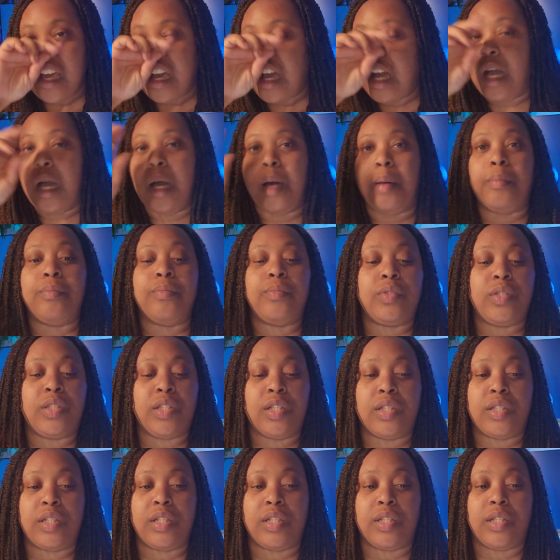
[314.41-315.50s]
um,
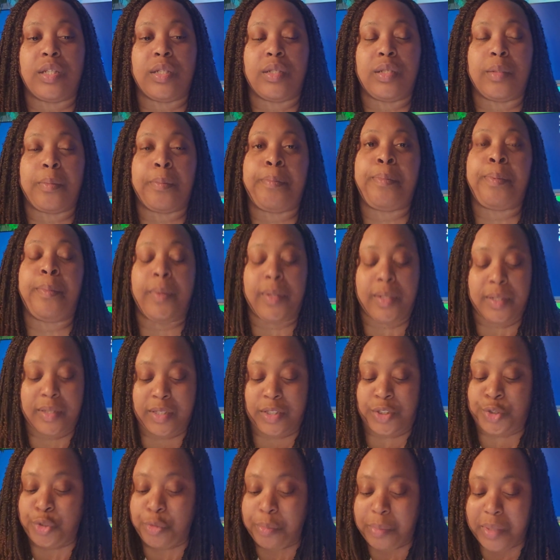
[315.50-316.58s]
the, the, the, the, uh, the
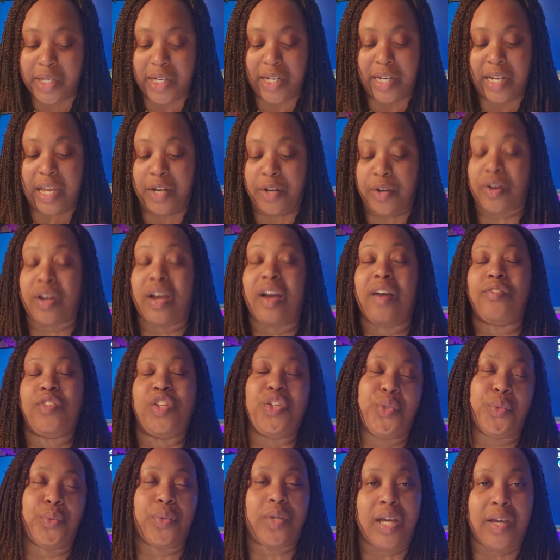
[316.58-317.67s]
true mediator of the
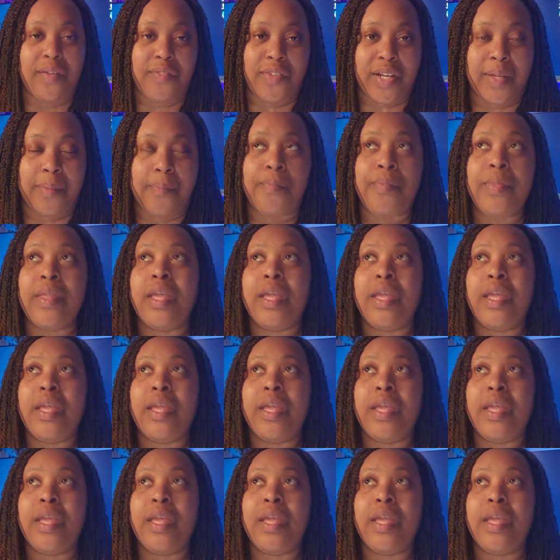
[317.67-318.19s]
new covenant.